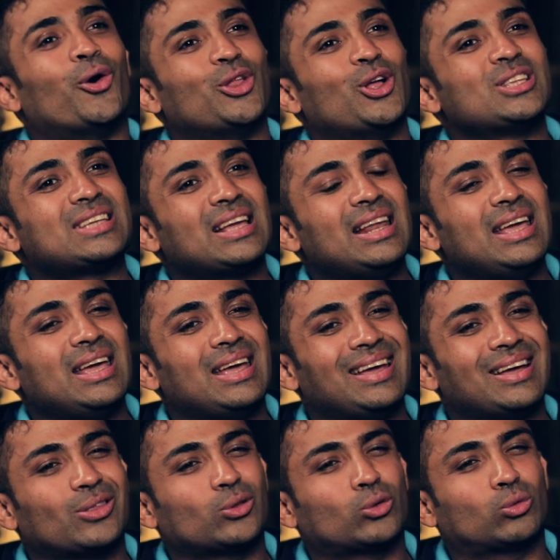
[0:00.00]
onon sali
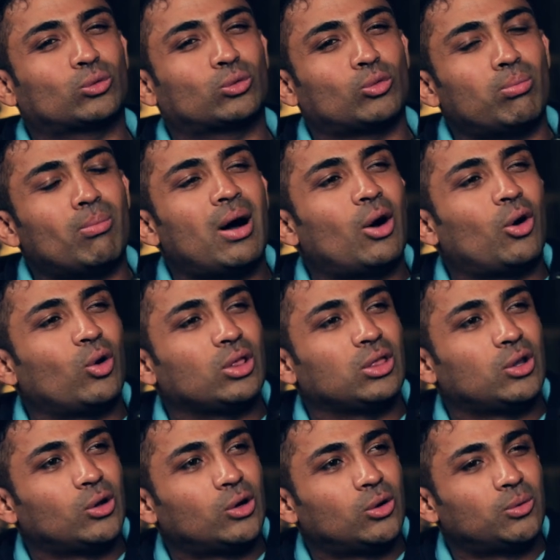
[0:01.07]
tumba
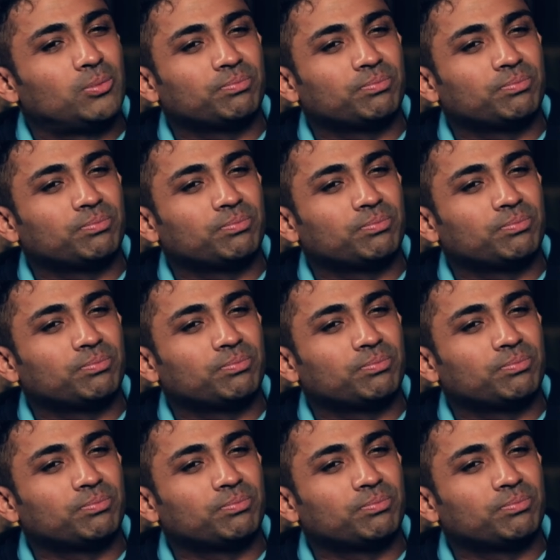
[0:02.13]
ondu